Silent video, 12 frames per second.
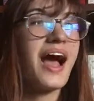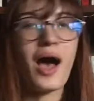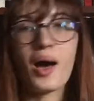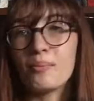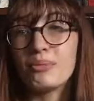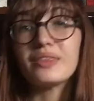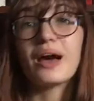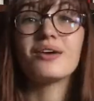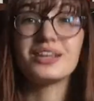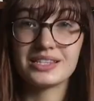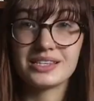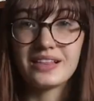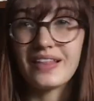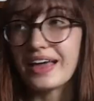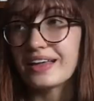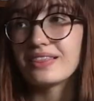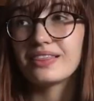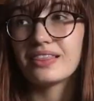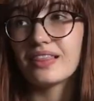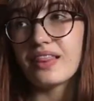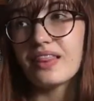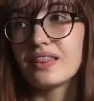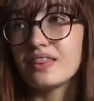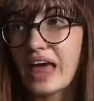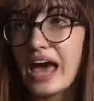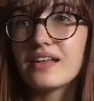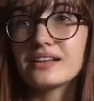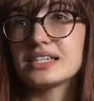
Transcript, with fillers: But that is like, that